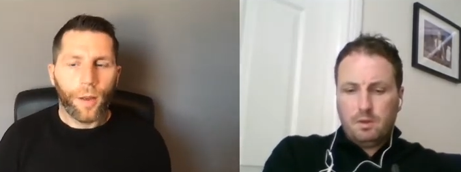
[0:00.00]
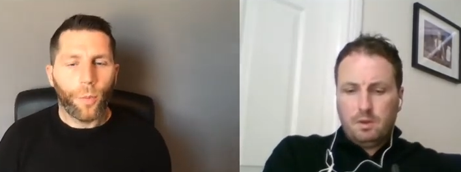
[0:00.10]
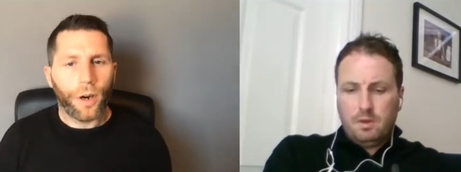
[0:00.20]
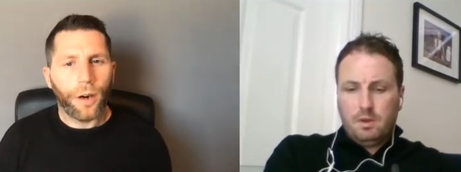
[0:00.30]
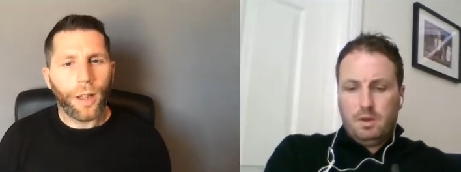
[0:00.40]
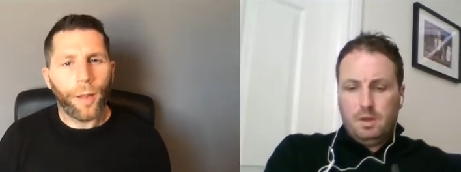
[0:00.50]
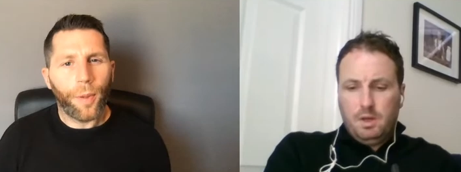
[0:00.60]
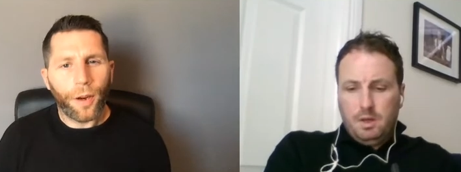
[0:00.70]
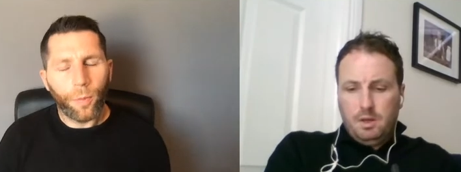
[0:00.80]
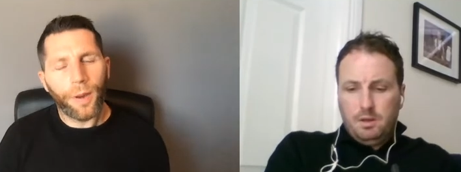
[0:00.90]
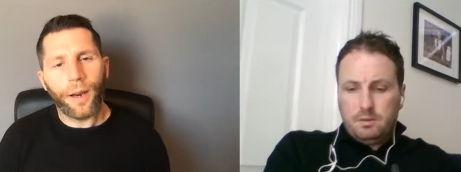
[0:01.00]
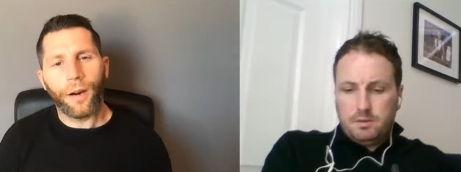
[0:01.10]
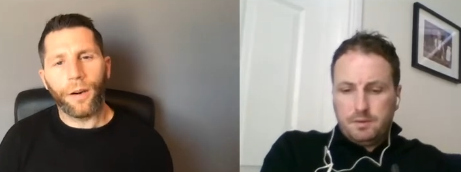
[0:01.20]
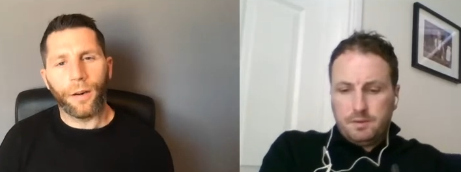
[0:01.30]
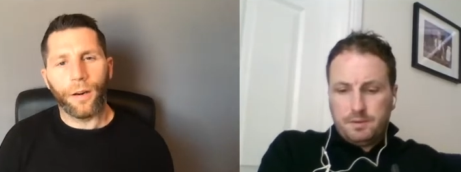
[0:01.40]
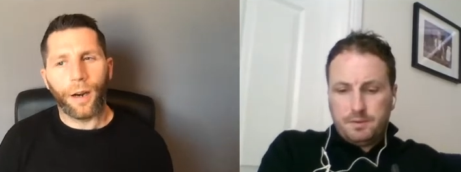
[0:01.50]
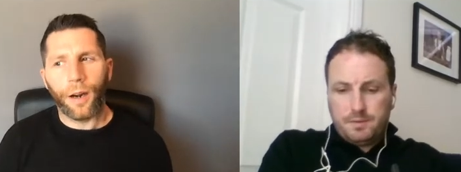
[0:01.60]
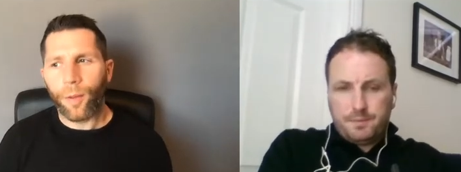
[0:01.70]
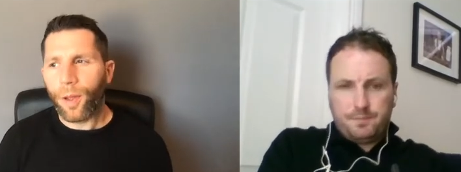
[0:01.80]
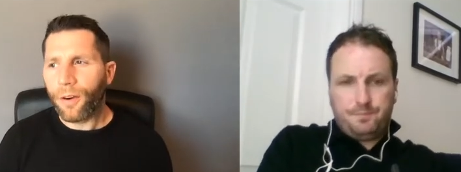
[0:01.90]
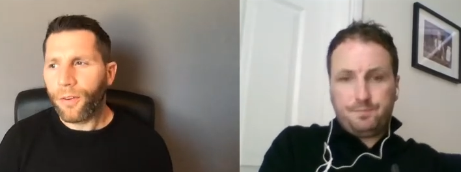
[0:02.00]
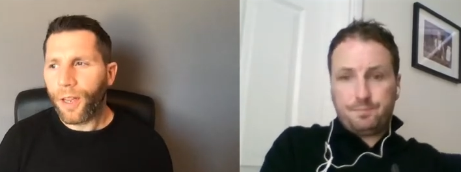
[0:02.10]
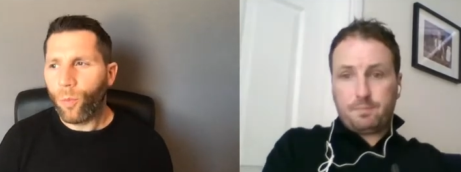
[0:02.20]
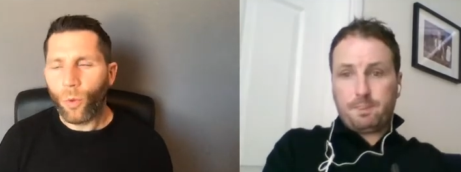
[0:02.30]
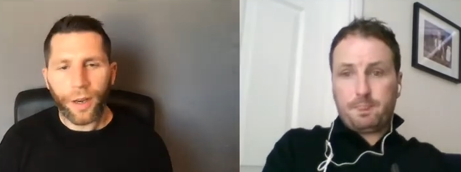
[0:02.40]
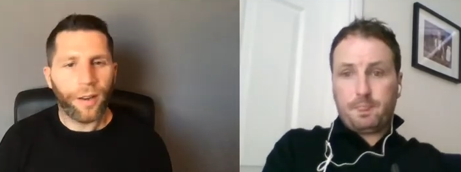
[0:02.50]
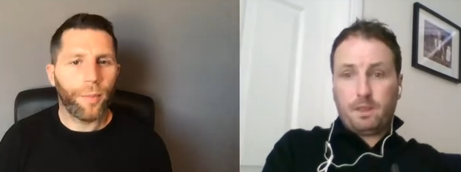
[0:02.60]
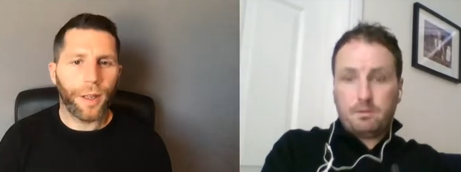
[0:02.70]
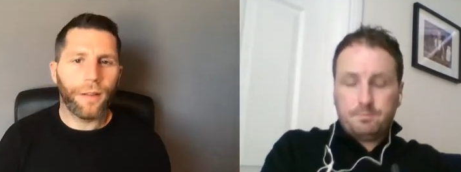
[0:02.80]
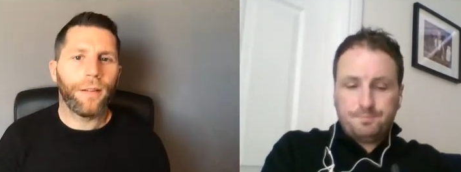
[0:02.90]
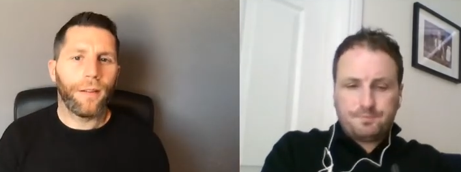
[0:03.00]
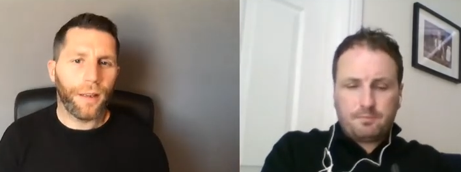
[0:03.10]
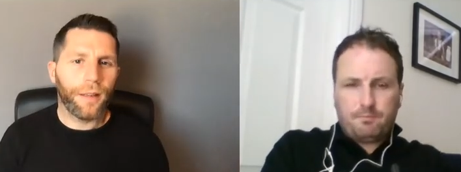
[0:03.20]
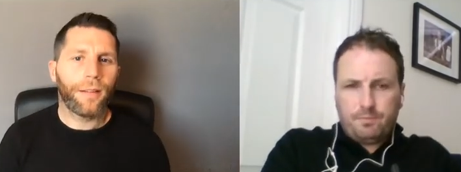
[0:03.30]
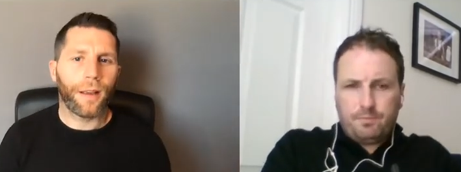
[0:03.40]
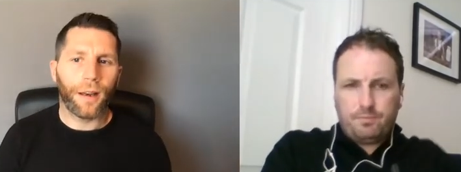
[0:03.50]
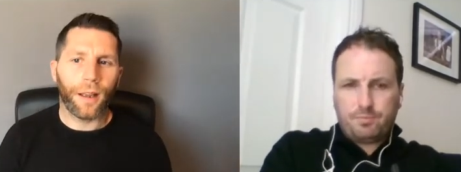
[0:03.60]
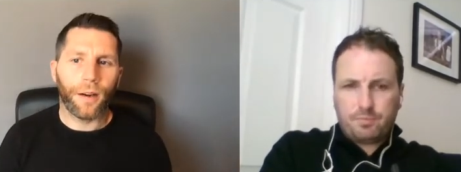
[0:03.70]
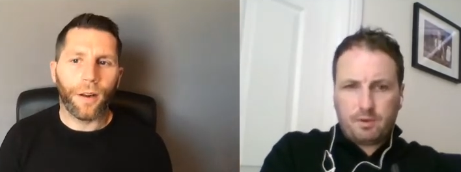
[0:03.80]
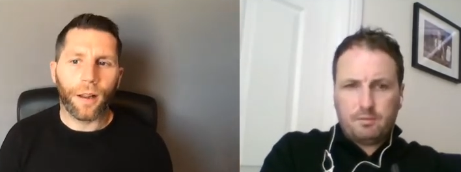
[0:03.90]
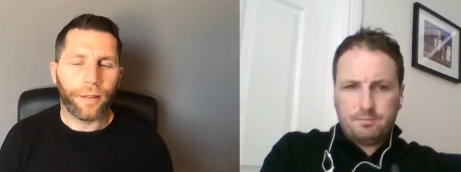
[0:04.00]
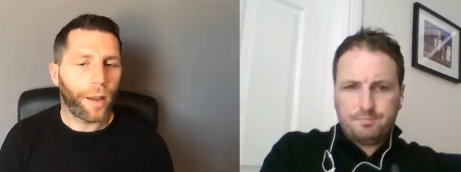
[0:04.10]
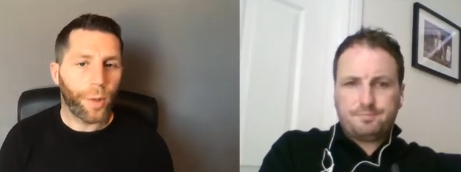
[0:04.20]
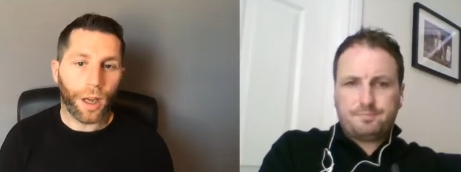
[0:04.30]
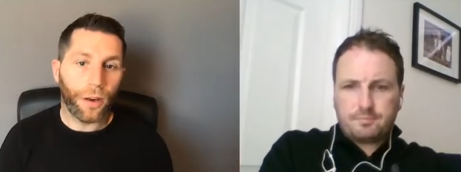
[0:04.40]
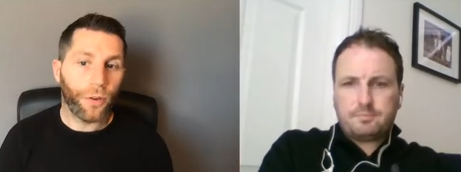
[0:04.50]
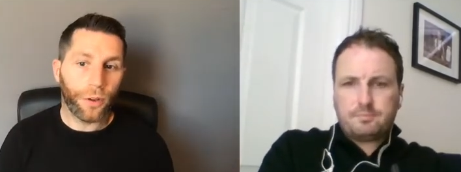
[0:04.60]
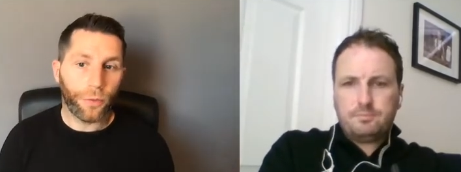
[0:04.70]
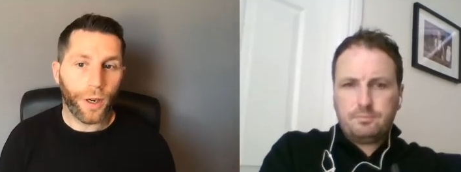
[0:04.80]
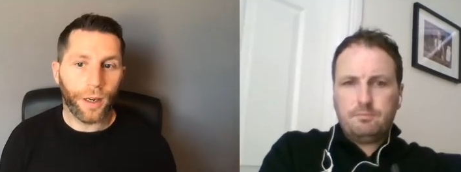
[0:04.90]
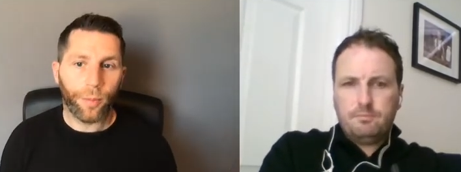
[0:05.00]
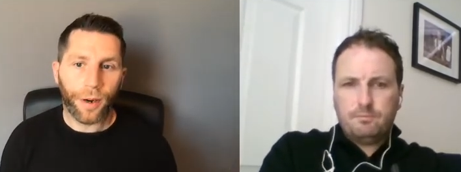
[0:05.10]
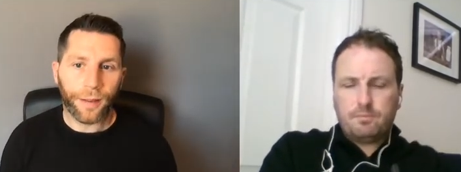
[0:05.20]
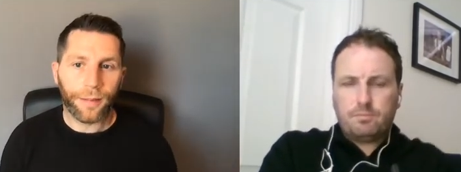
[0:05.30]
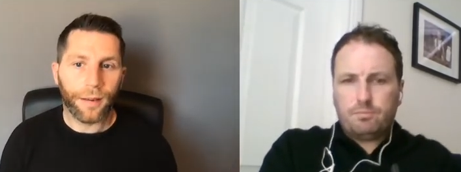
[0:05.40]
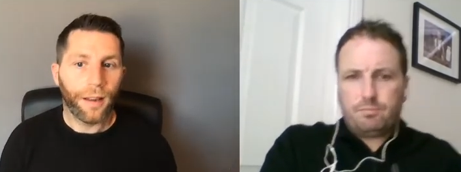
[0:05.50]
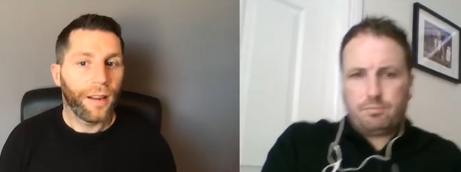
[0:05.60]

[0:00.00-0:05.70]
Speaker 1: But are they a better player? Are they a better team with him in the inside line or not? Tommy Conroy is really impressive.